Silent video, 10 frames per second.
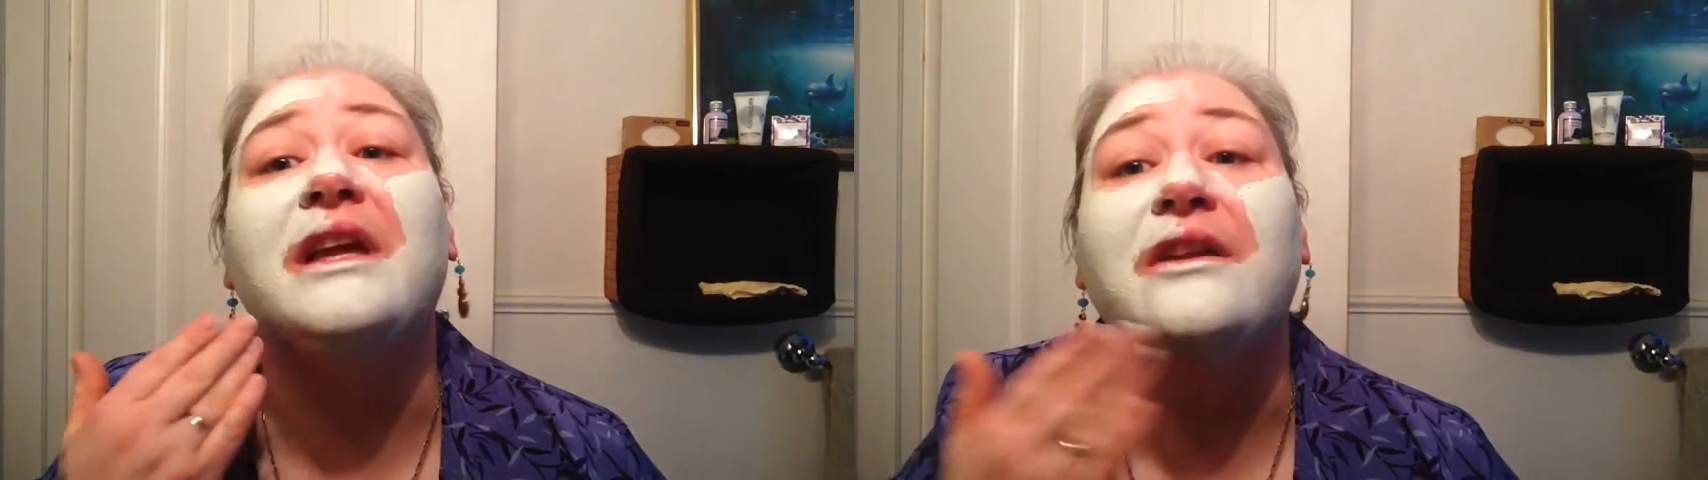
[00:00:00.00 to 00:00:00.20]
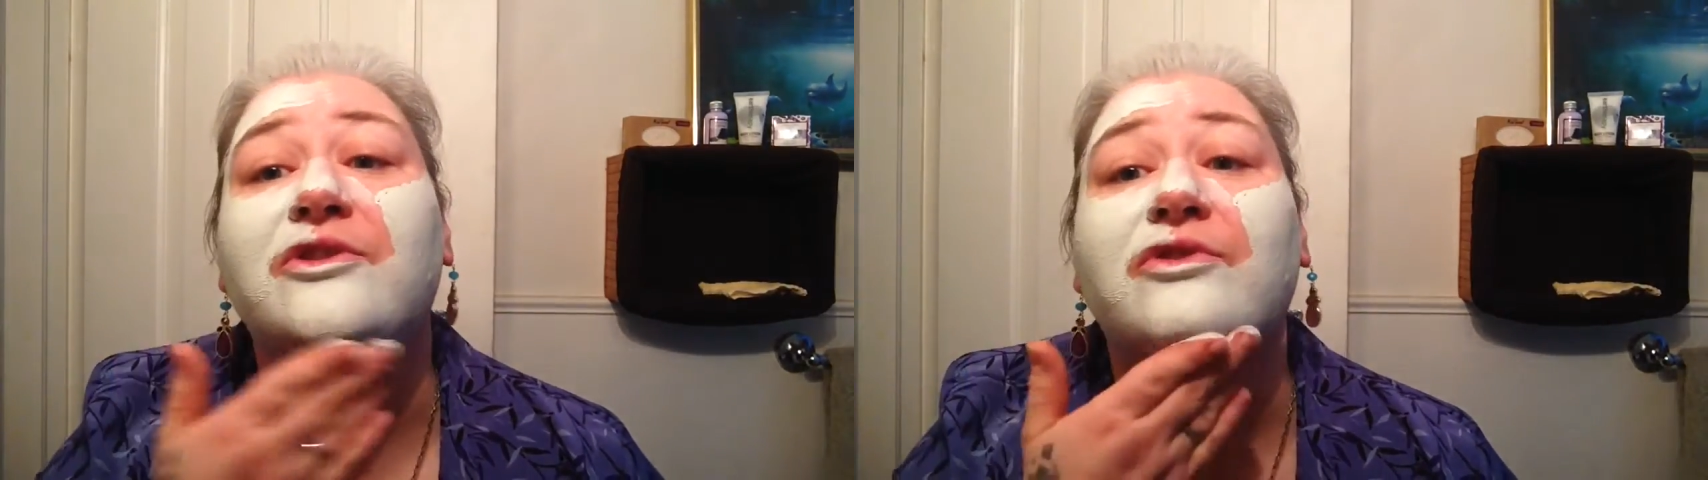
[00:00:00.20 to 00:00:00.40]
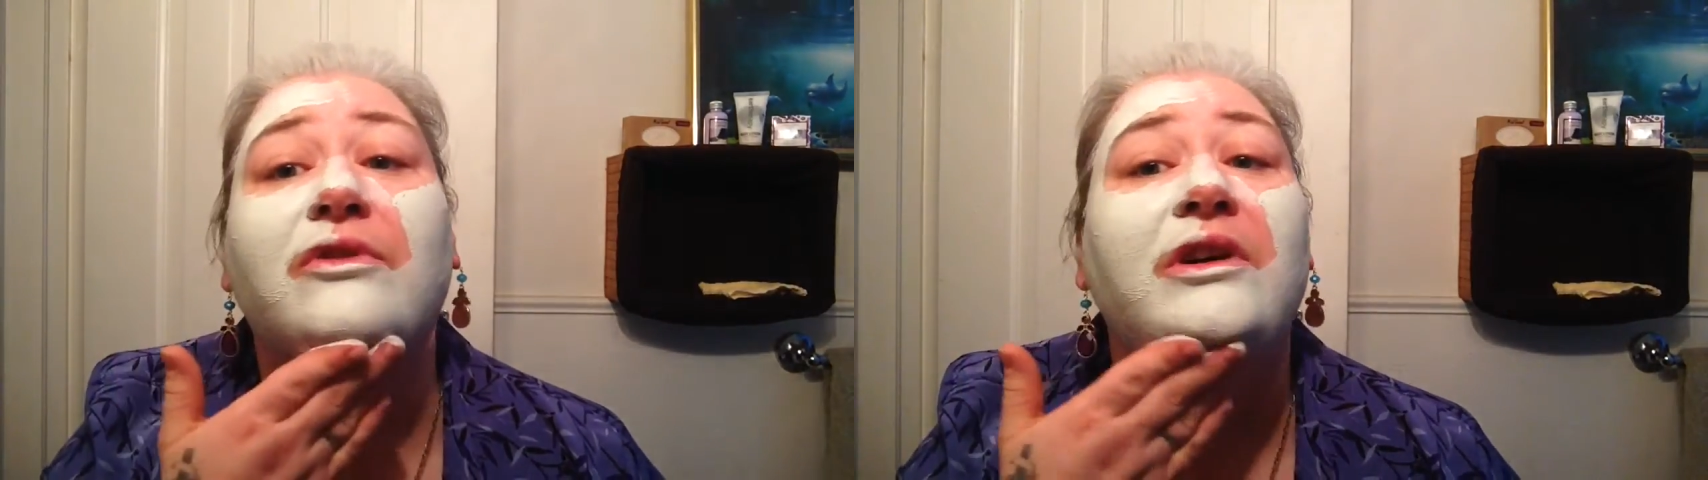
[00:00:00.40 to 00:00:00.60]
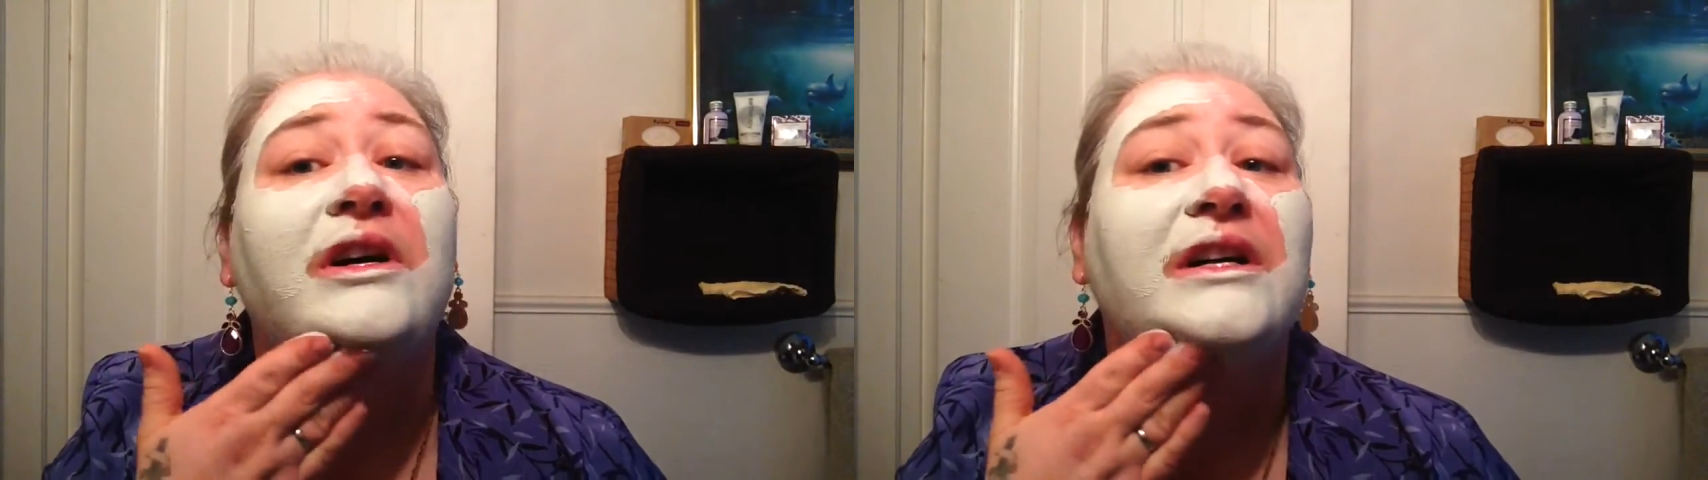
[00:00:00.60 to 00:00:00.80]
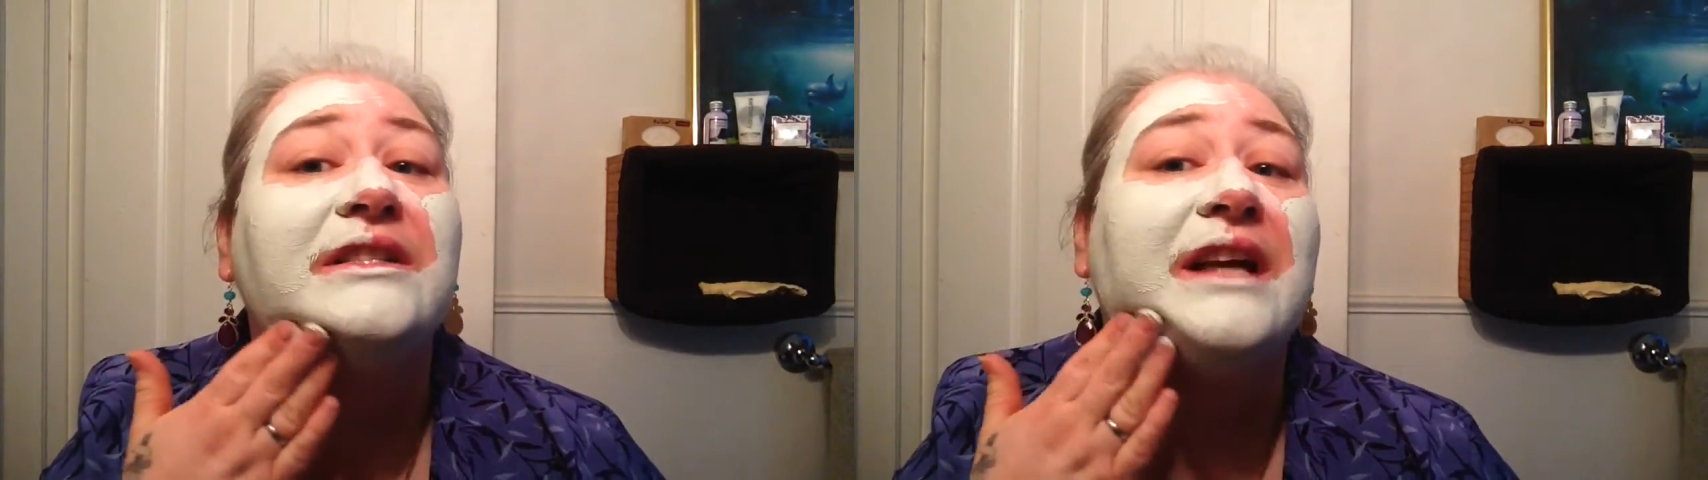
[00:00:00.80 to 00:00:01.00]
It
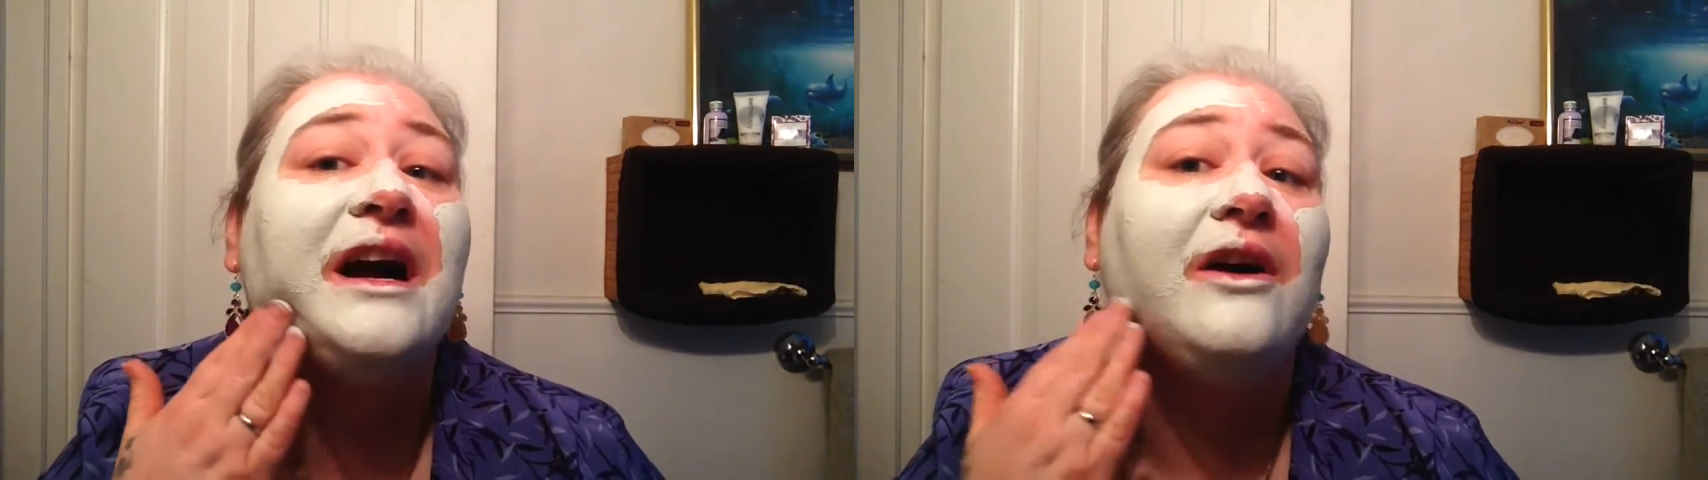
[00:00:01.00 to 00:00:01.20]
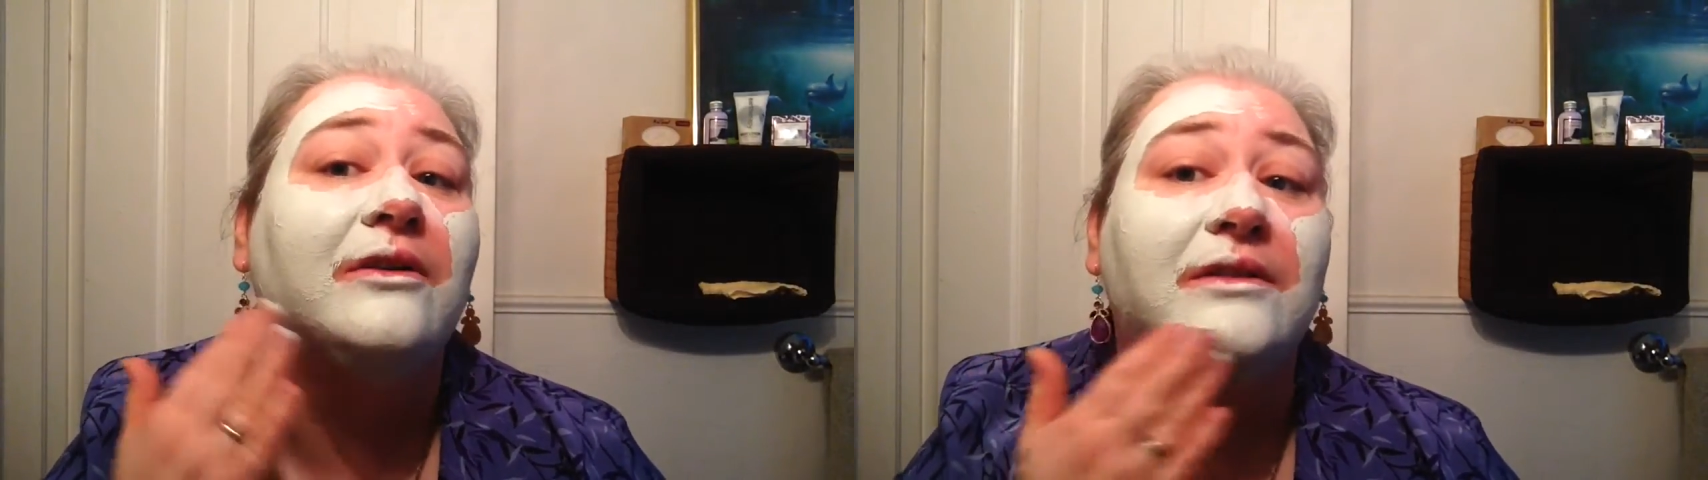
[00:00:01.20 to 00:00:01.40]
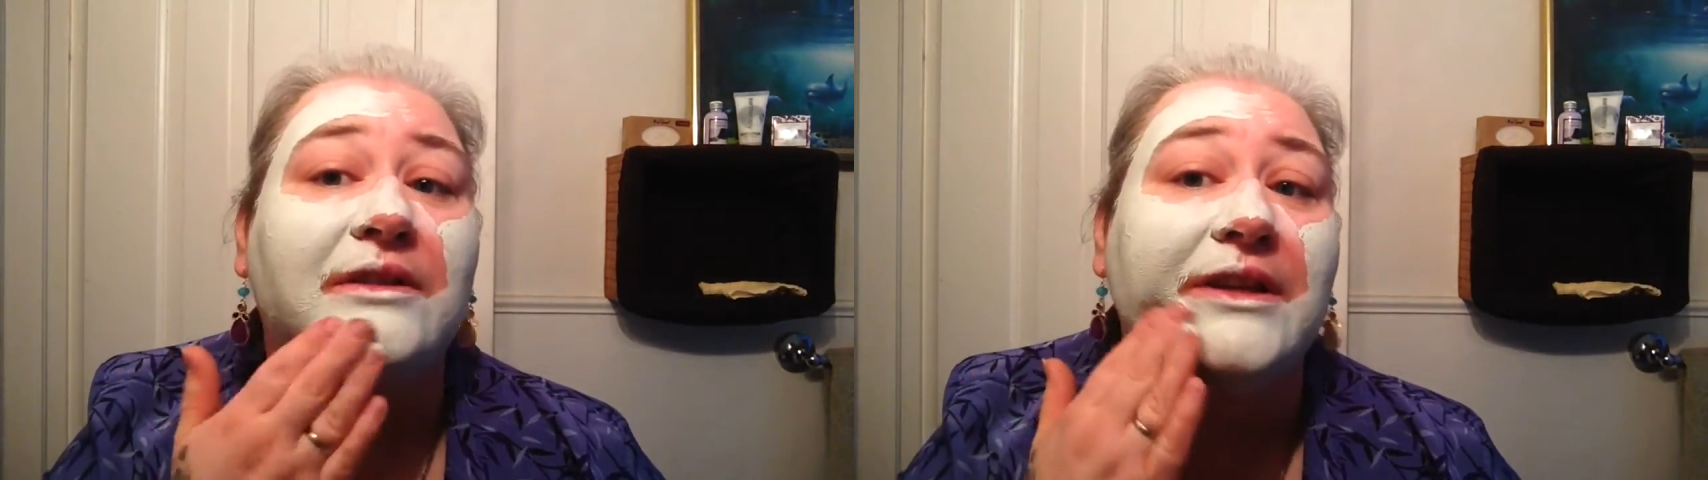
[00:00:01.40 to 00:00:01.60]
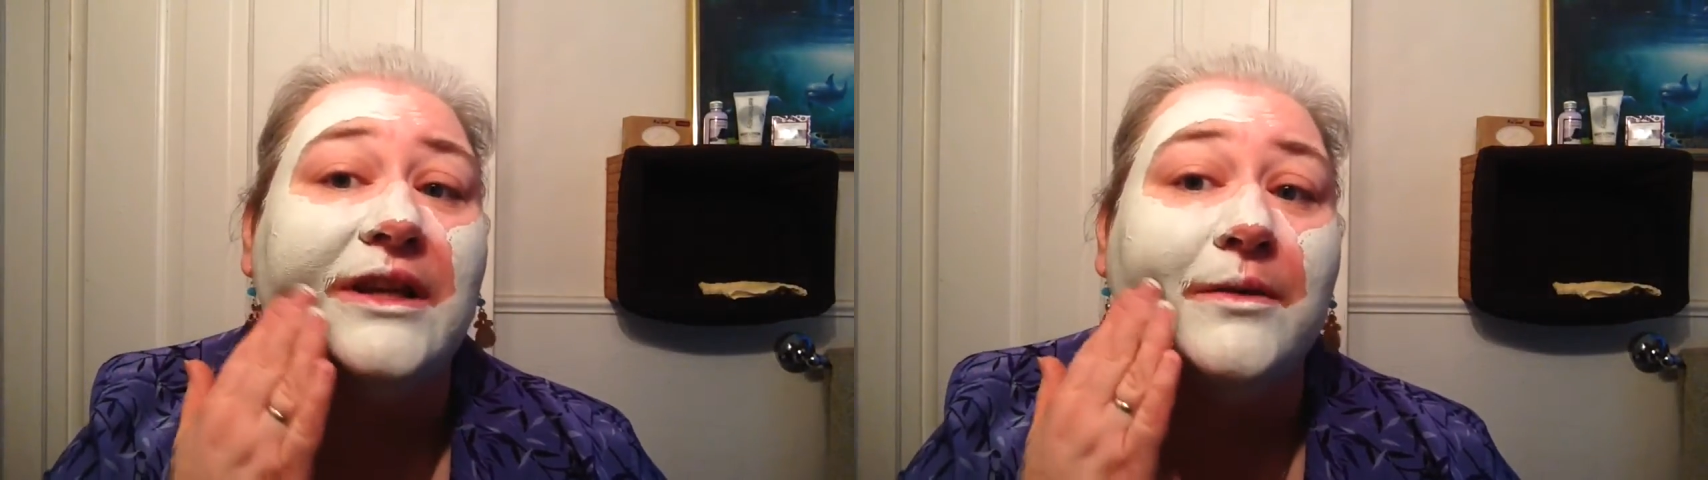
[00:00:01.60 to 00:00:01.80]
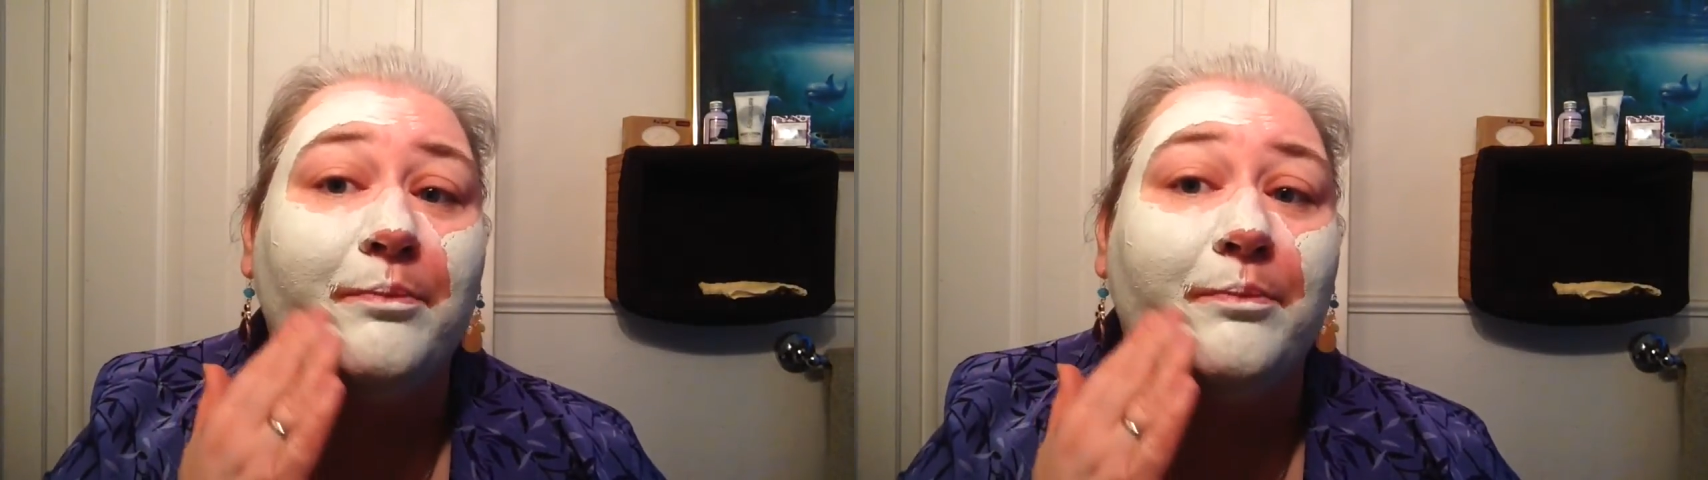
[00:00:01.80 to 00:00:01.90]
draws out the